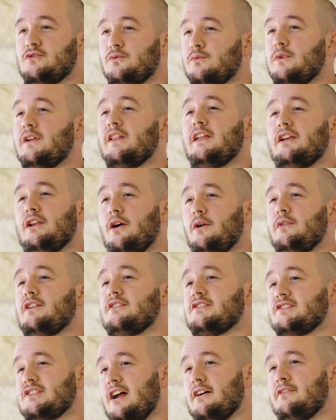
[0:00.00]
really know their
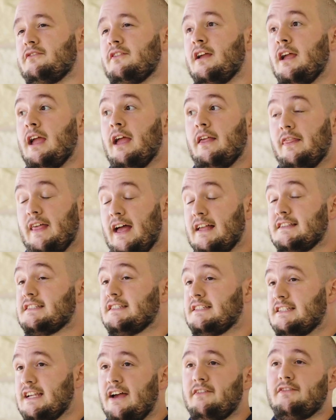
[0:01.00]
stuff. That's
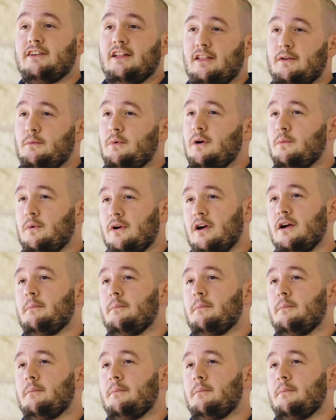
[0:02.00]
definitely what we're